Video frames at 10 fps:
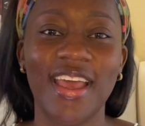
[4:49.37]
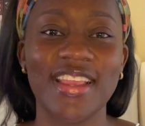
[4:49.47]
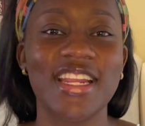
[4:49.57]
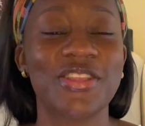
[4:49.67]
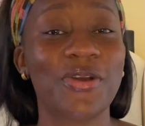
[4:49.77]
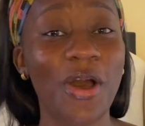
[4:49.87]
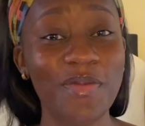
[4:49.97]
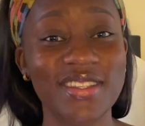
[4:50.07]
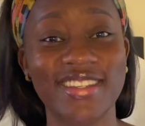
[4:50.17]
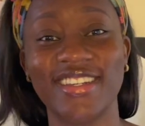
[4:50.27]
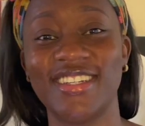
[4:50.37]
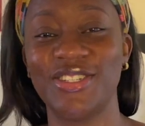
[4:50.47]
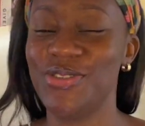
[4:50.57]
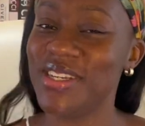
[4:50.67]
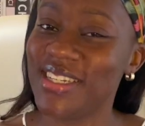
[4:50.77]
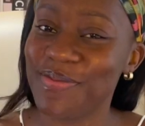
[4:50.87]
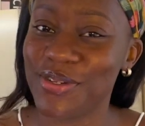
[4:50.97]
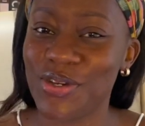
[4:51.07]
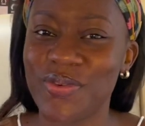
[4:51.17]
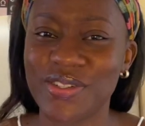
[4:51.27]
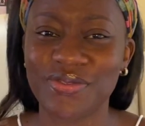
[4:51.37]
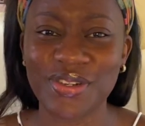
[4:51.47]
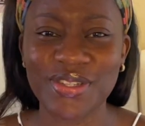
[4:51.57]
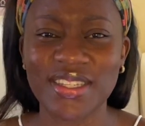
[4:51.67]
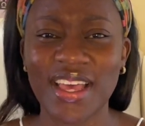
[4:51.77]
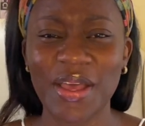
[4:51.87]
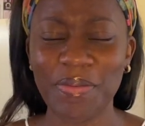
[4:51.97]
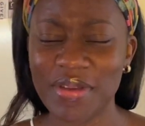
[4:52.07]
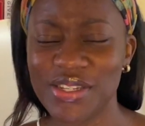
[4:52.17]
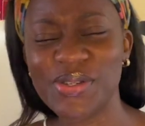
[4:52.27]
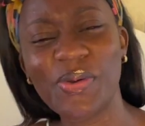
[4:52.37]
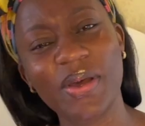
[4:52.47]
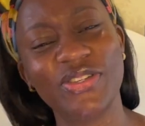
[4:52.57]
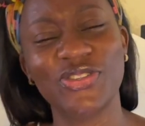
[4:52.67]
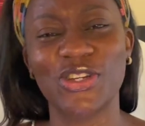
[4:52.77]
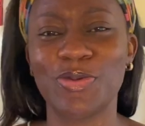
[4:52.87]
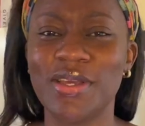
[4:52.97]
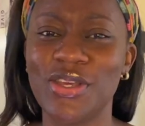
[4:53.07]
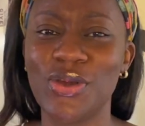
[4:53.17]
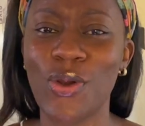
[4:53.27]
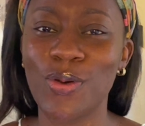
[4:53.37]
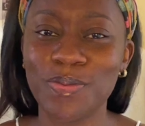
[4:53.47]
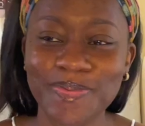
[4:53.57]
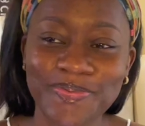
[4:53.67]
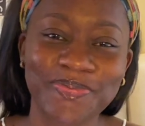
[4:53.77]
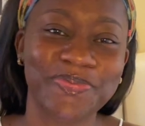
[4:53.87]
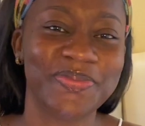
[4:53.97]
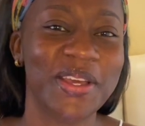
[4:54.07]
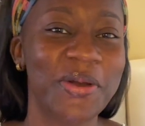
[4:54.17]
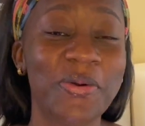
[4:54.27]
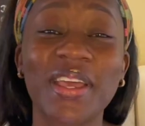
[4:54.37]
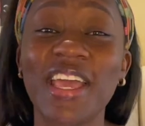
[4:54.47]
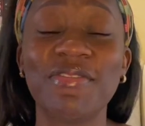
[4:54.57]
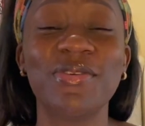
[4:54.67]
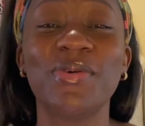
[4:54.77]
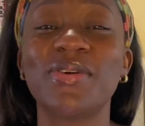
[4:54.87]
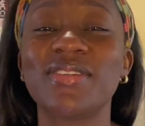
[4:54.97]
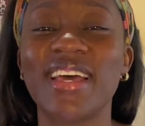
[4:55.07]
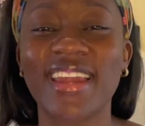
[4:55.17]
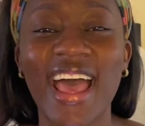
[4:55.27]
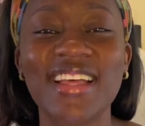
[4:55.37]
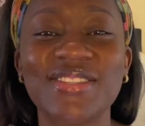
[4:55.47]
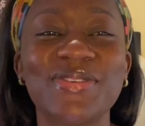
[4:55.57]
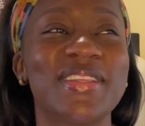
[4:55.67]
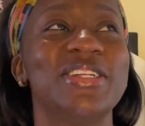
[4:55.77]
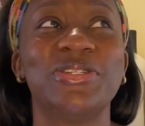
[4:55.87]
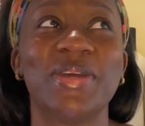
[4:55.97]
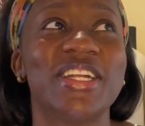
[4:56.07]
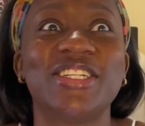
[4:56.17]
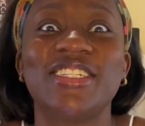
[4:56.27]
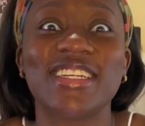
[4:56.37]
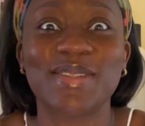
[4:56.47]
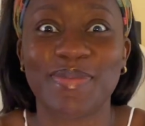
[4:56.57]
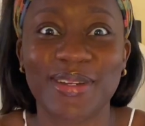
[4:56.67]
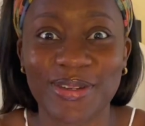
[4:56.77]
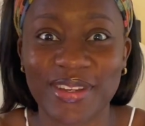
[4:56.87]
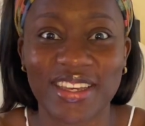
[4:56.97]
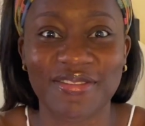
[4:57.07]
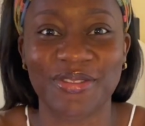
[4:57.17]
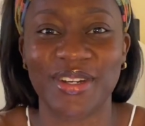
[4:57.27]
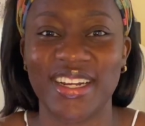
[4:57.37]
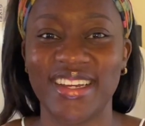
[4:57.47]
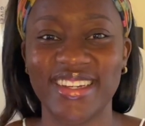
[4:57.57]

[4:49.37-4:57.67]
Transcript: And in the comment section, you can let me know which verse made you question and make you go, or gave you an answer that you had just been looking for.